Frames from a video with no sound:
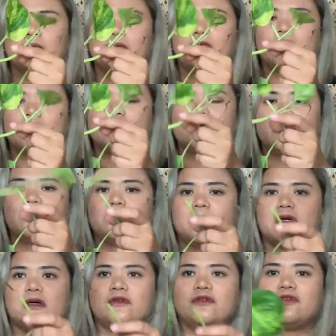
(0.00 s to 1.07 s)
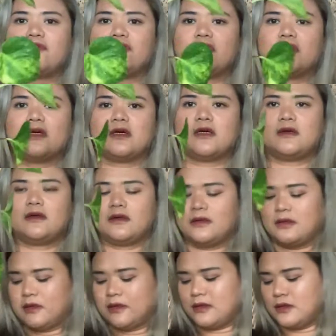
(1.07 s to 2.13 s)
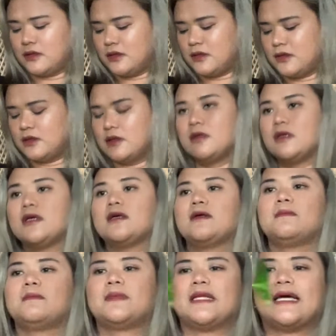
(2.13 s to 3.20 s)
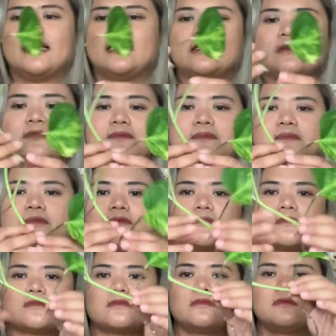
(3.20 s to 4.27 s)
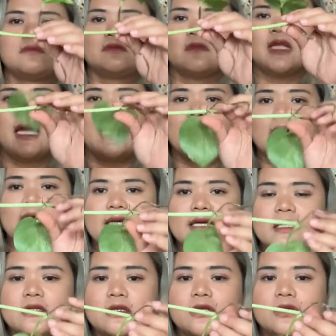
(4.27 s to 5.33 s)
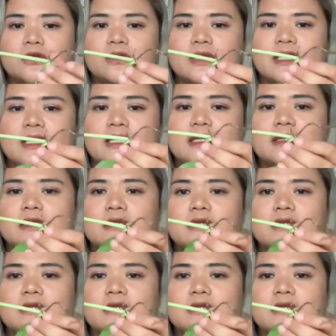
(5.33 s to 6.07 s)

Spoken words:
the tip of the plant, and I included